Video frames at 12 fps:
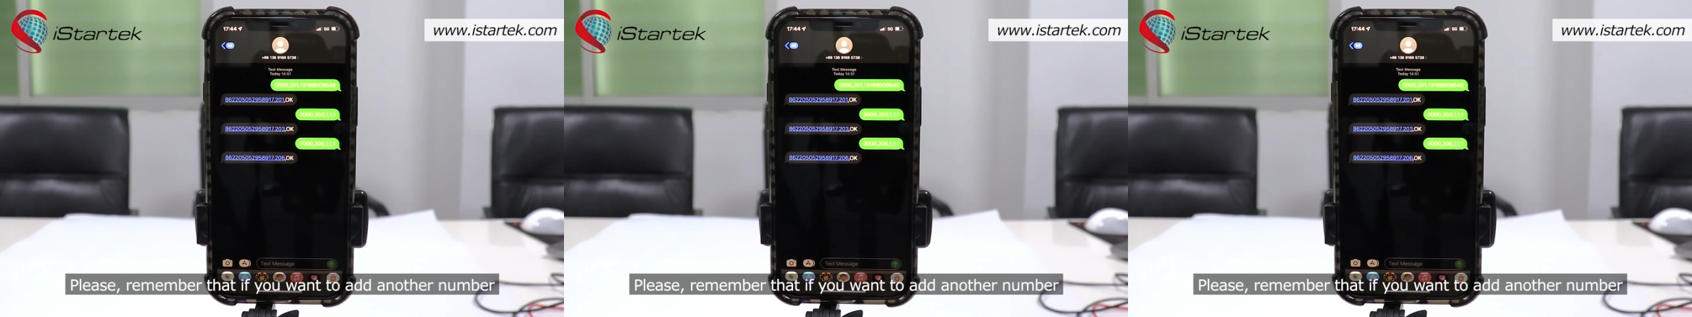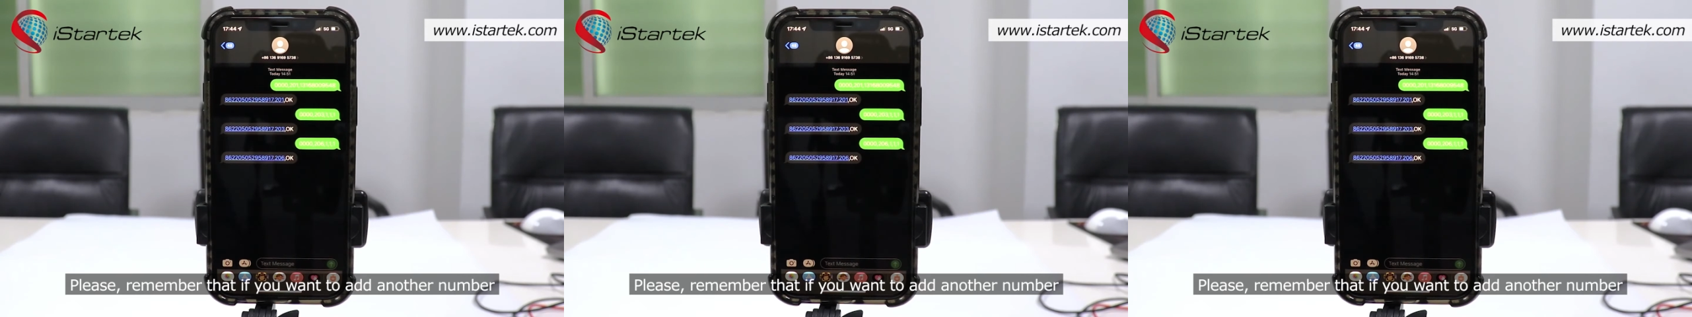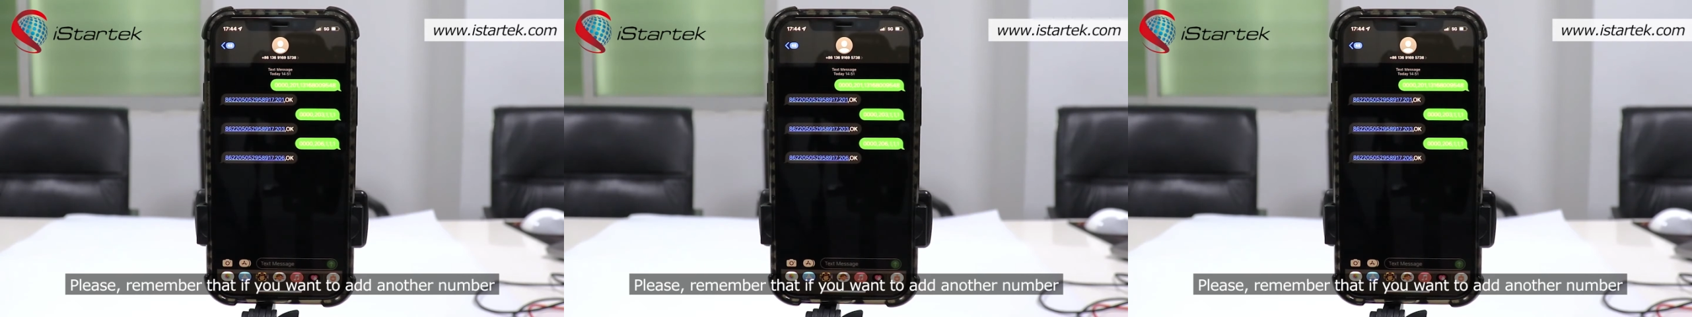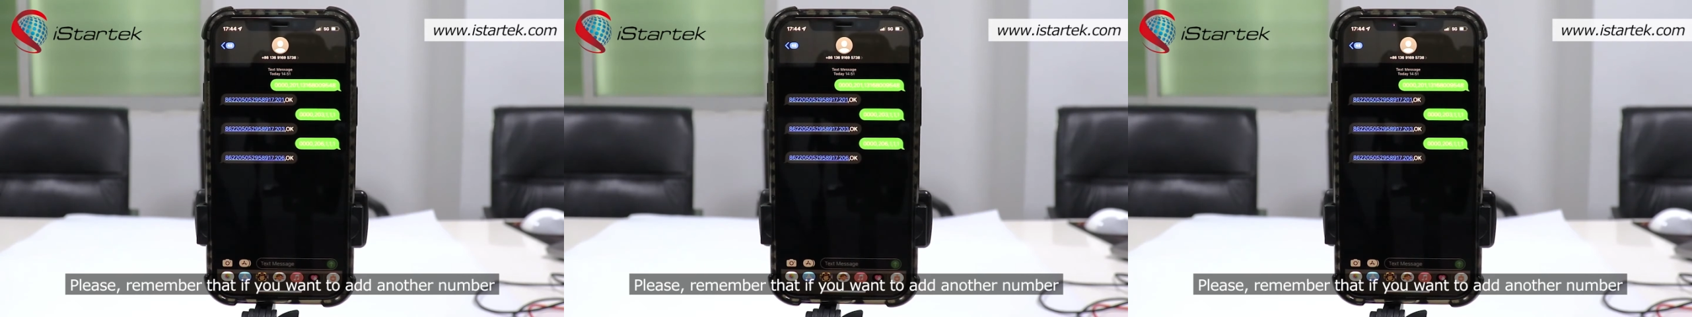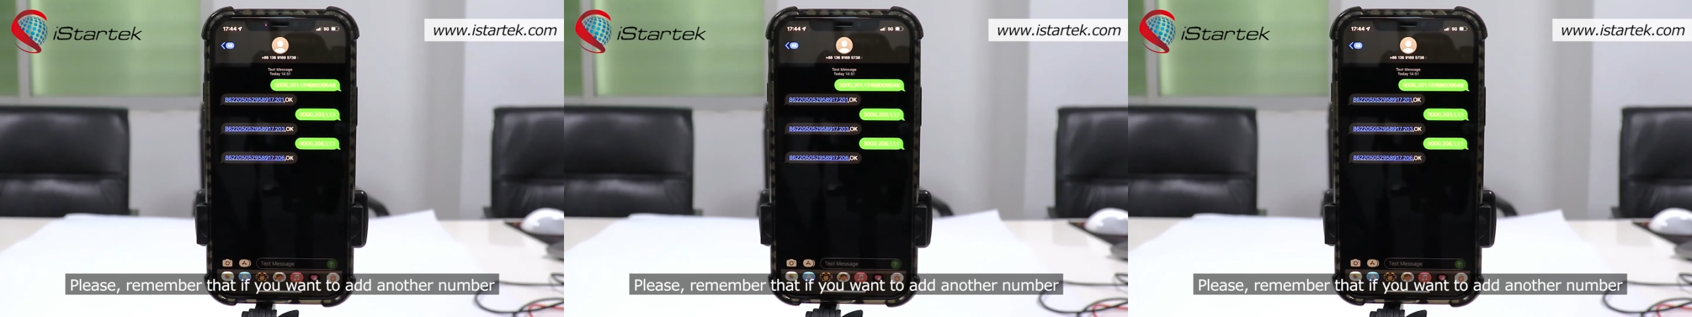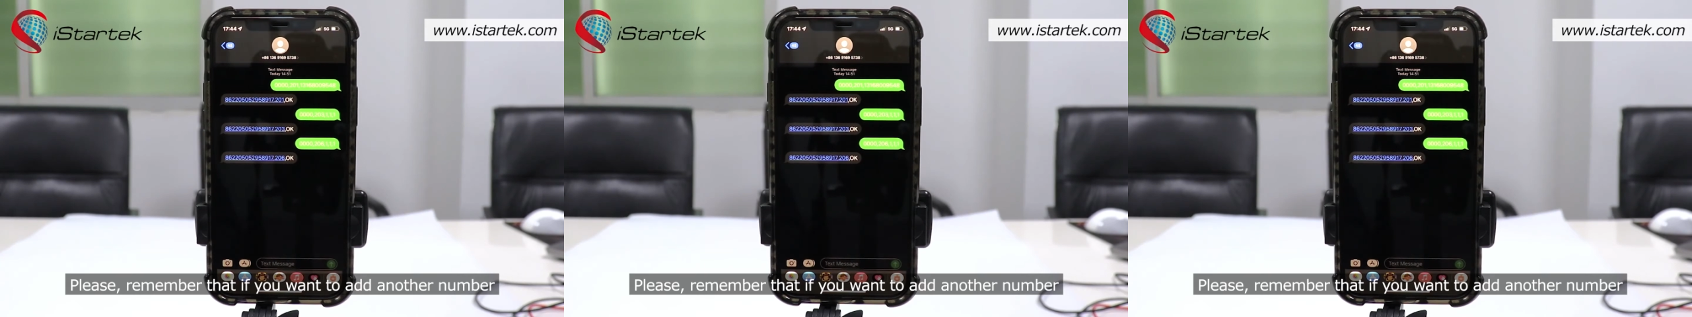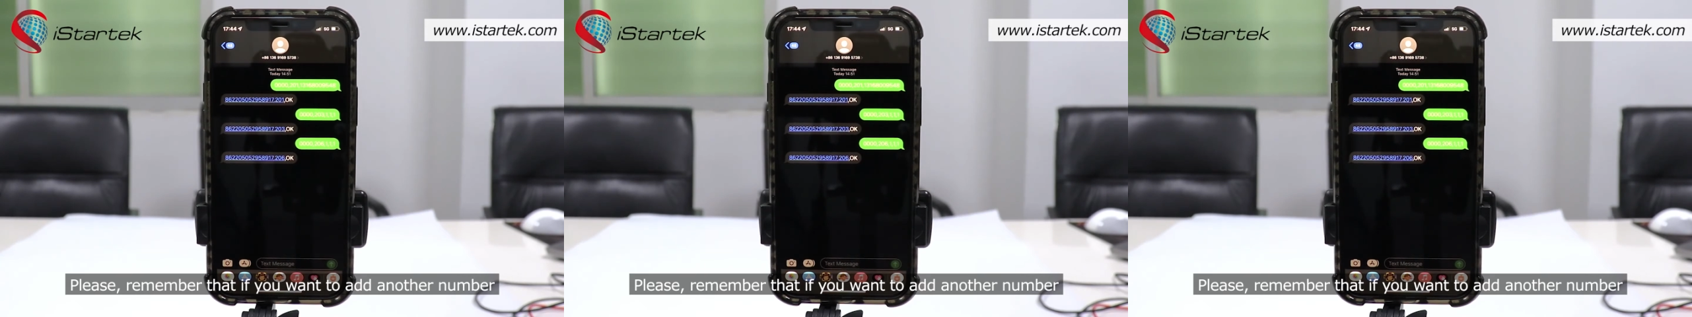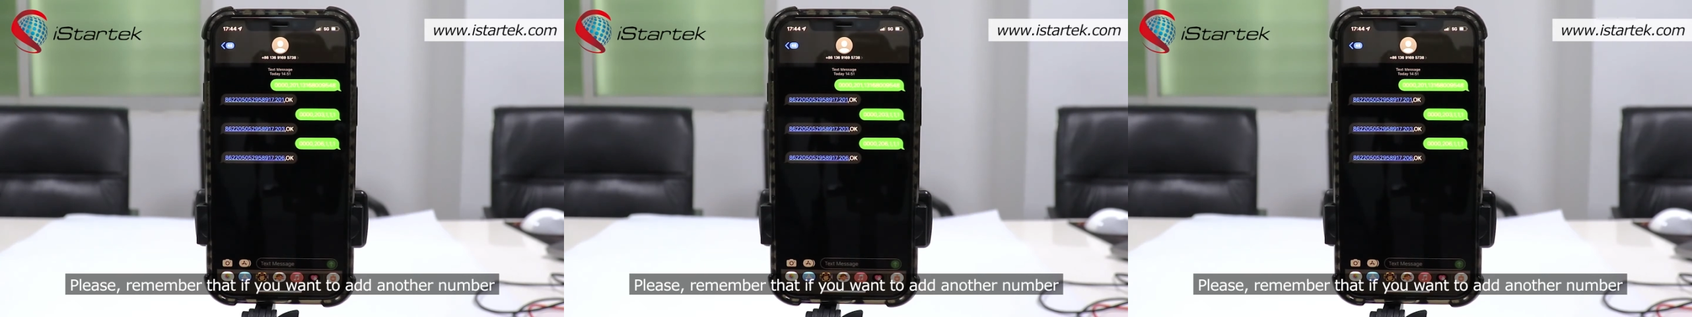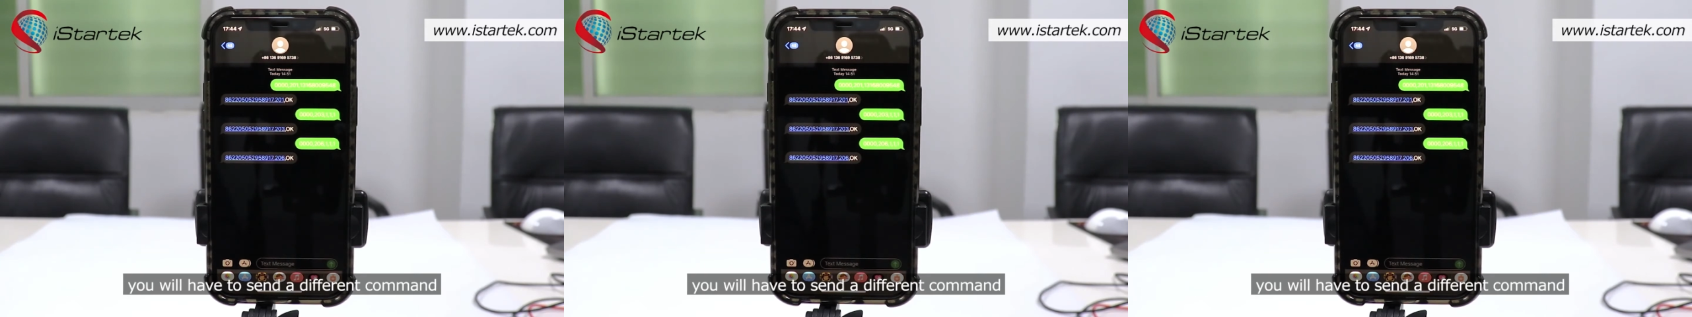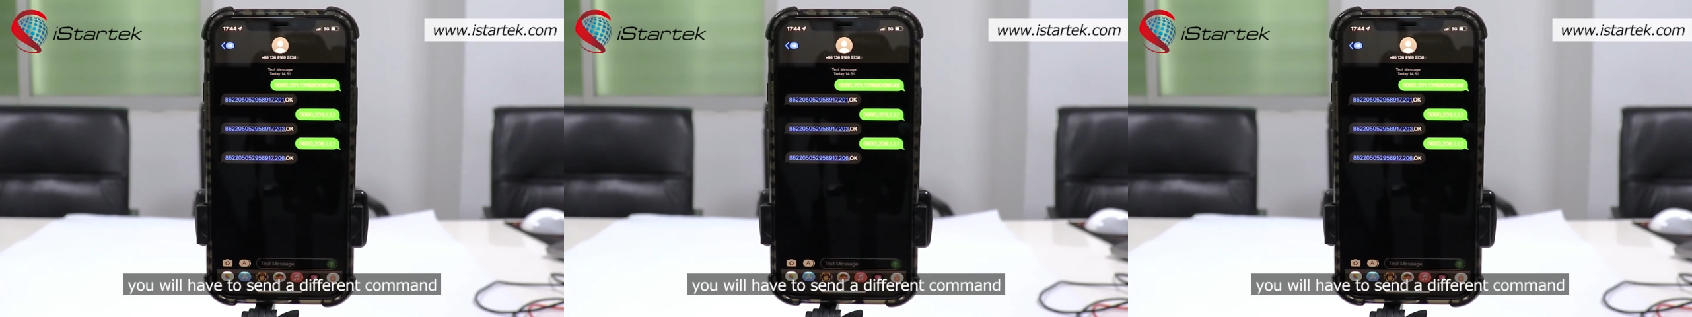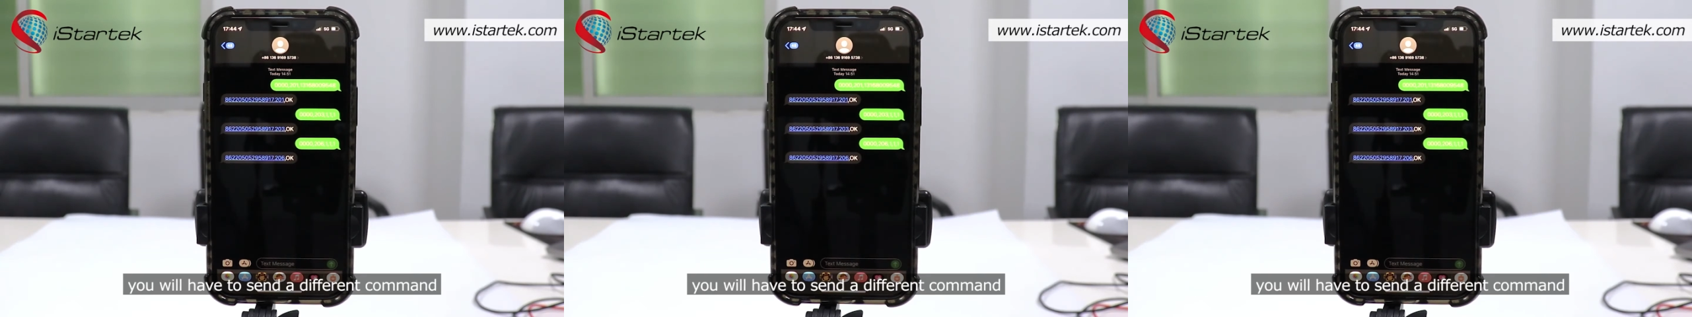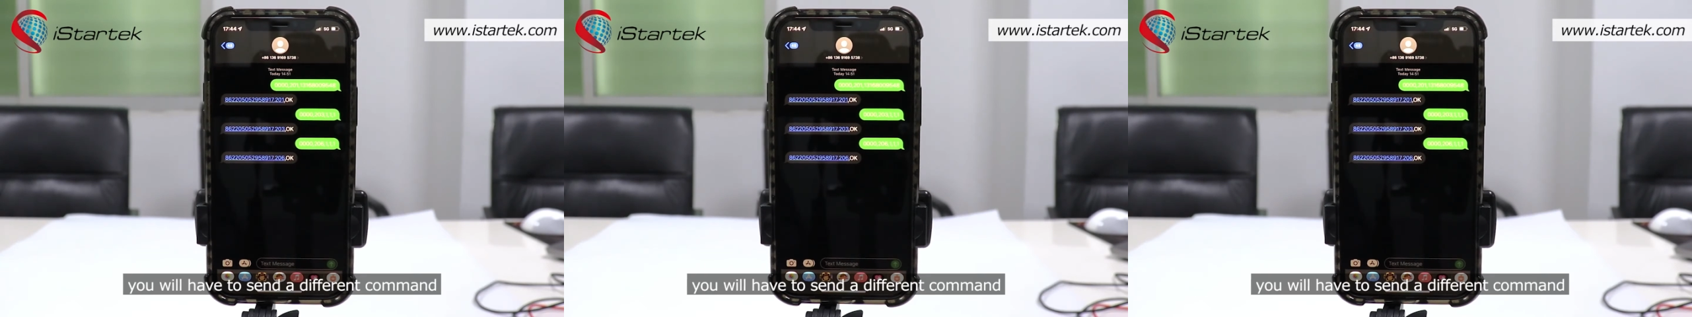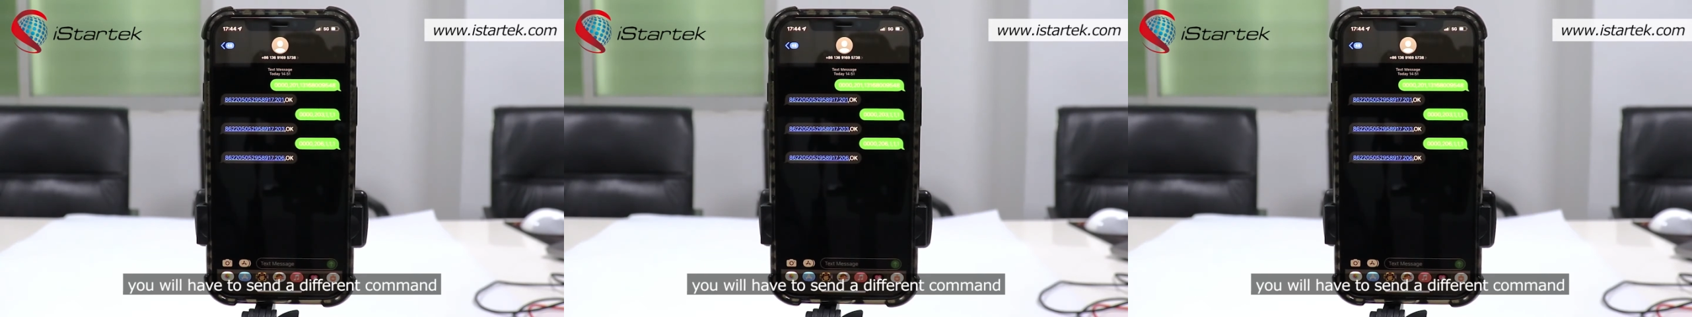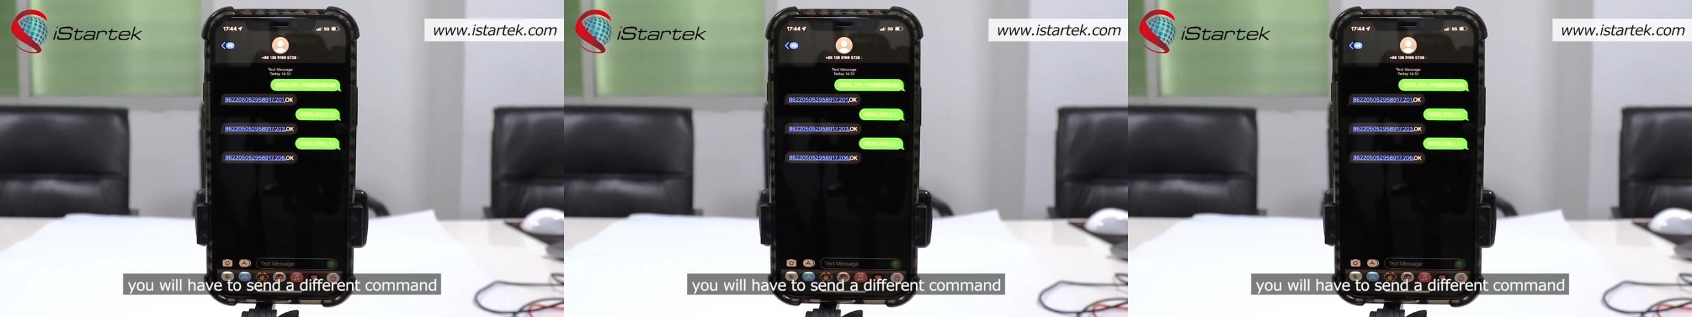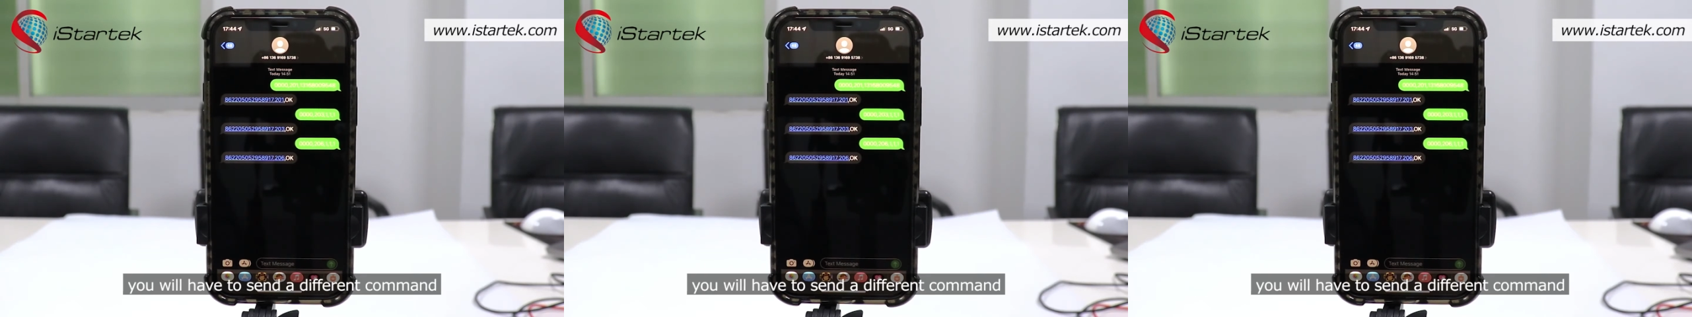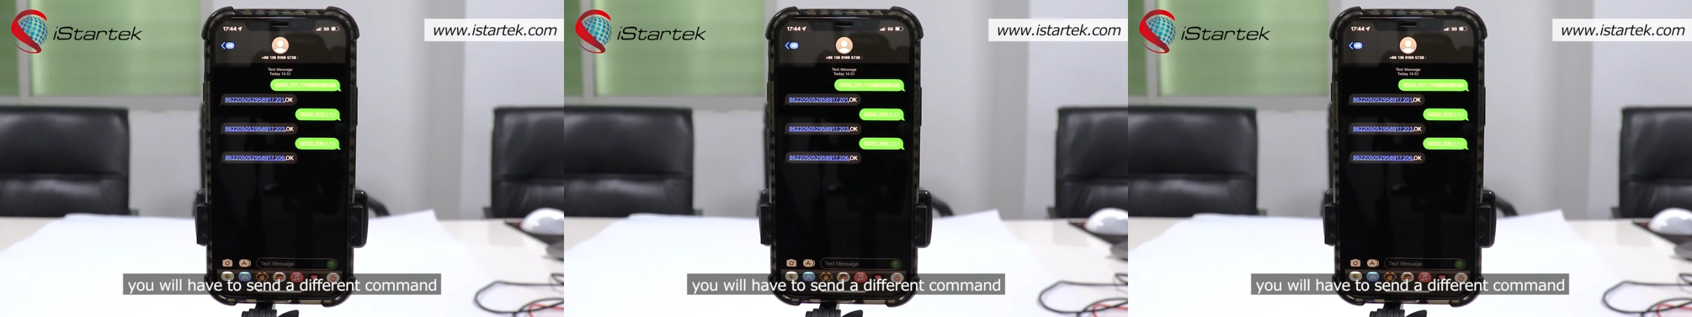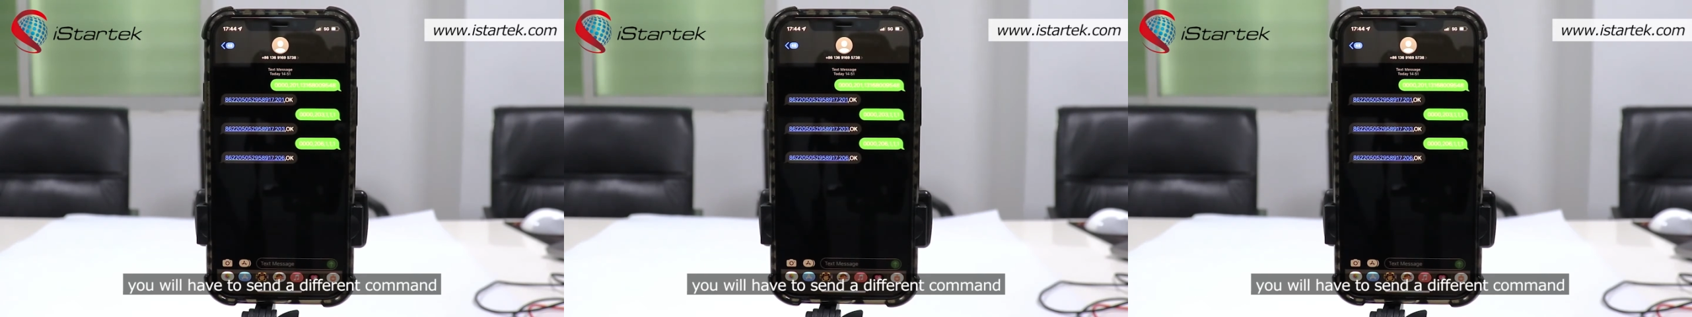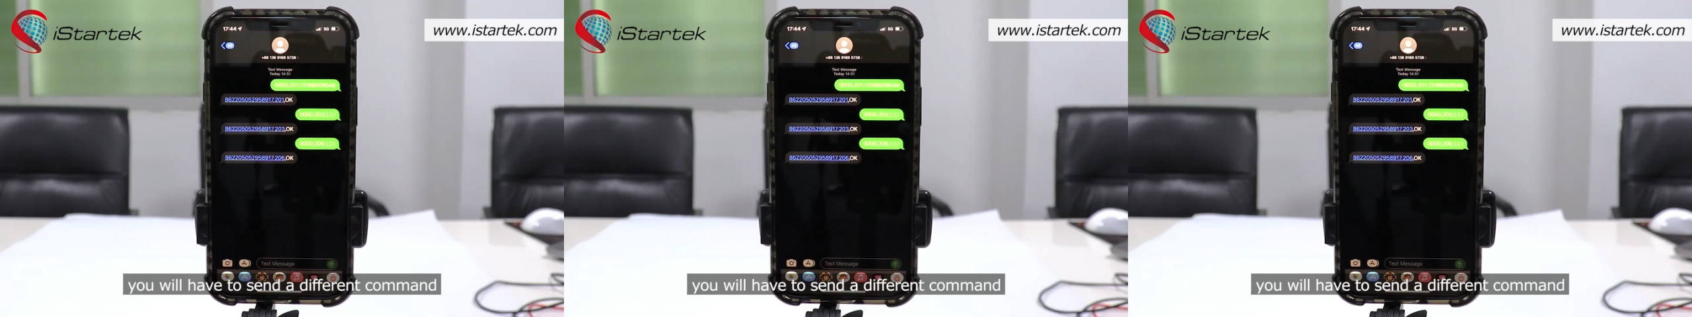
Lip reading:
[unreadable: no face in view]